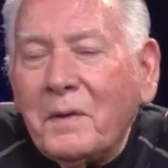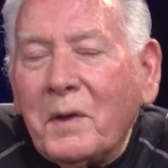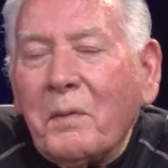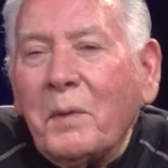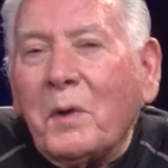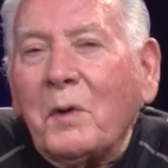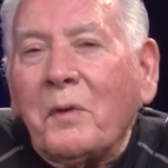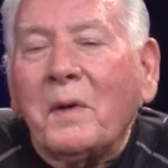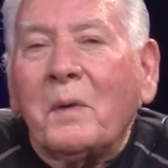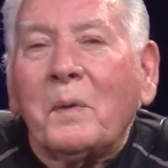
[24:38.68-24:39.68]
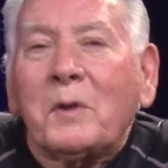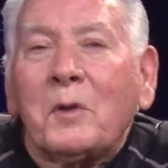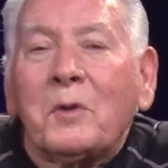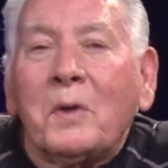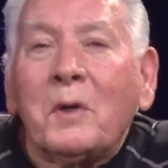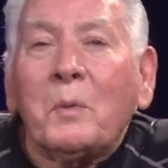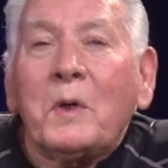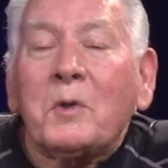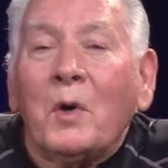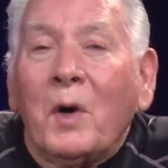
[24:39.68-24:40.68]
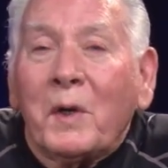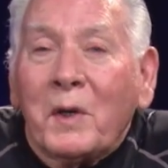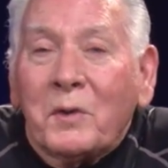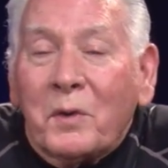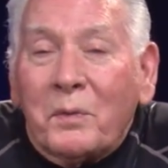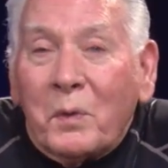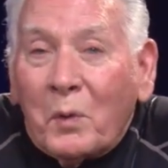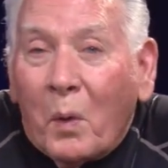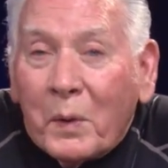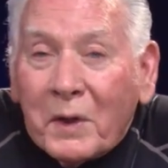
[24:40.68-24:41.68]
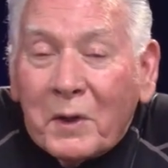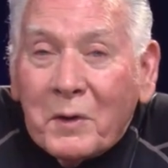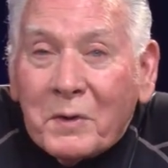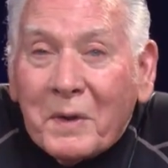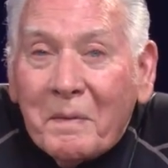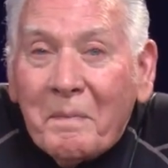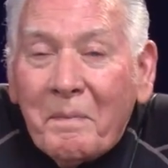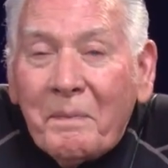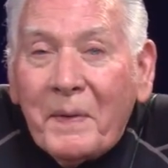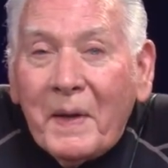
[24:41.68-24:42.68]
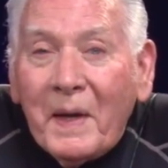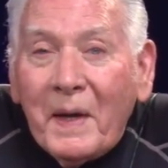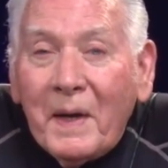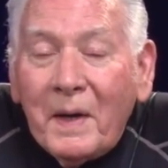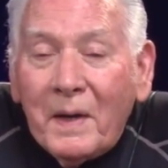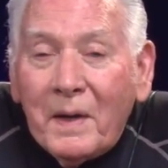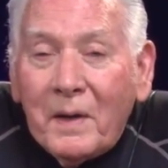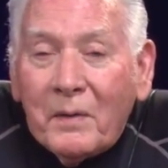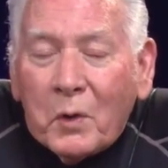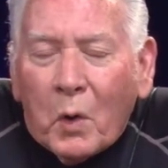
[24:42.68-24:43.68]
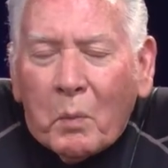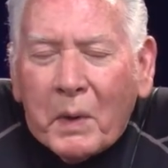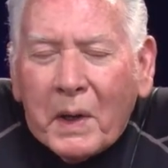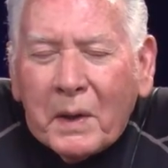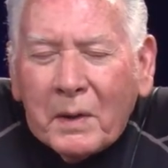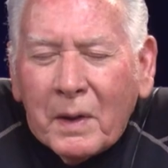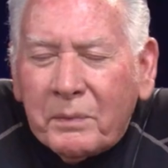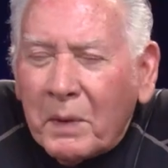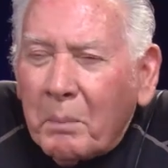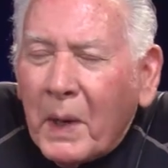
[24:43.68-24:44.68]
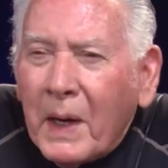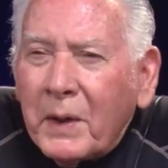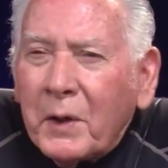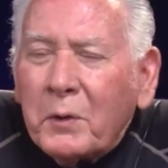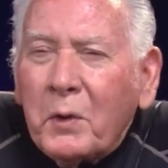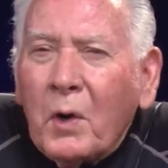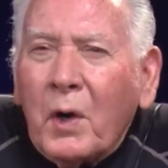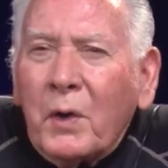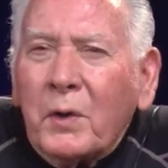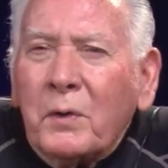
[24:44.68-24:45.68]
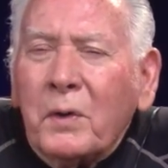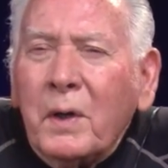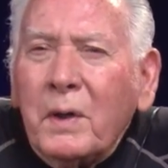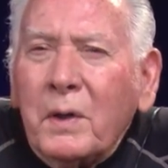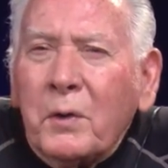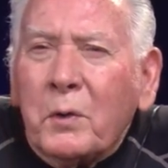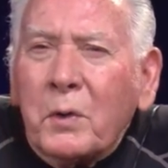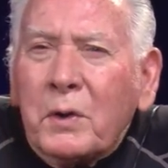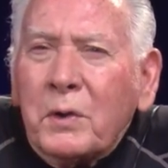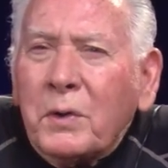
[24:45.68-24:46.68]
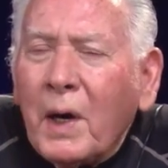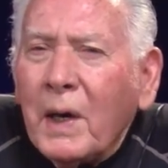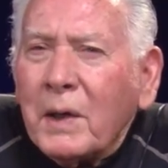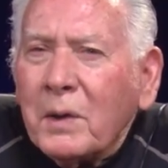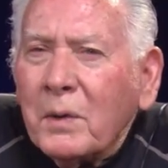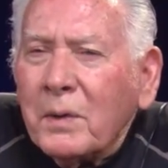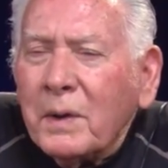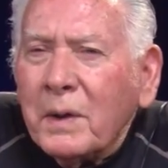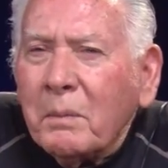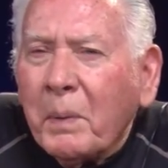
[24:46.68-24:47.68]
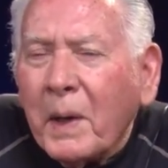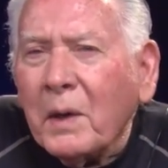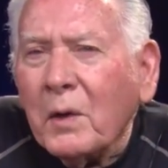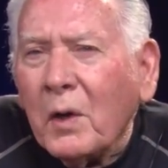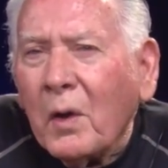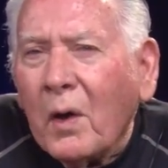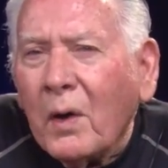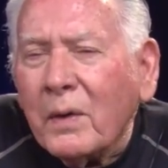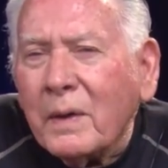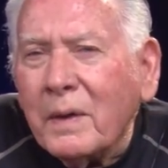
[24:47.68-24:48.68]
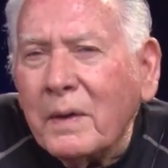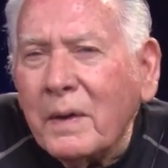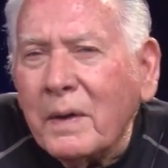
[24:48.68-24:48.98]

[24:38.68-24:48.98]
See if you can think what the sweet song is, if you know what it is. The old man left the barn at dawn and took his auger and pail along.